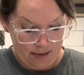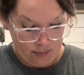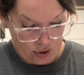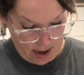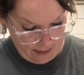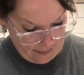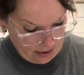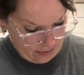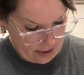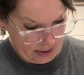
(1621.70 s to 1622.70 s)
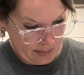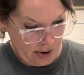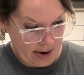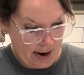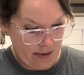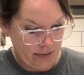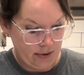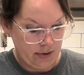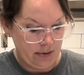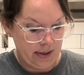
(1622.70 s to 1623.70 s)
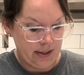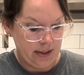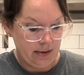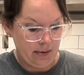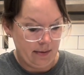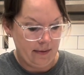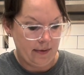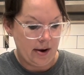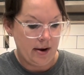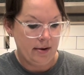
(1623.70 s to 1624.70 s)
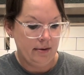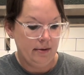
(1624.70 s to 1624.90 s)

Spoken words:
trying to figure this part out. So let's see what we've got.